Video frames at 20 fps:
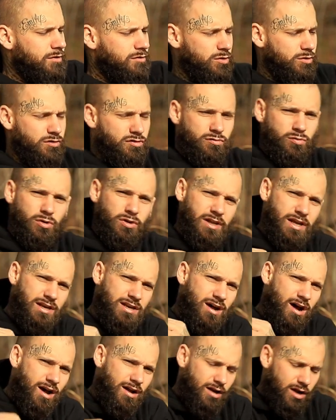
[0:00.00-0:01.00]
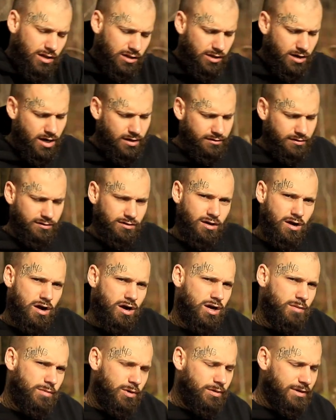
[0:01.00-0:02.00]
So there's really not a lot to
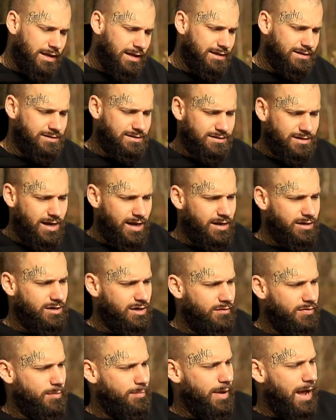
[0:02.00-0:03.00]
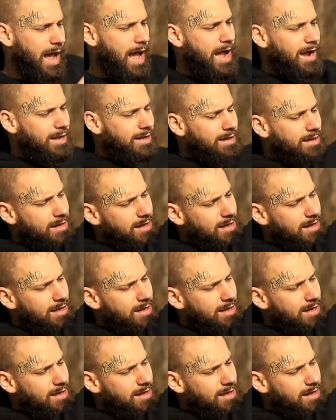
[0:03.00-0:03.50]
talk about inside of the pack.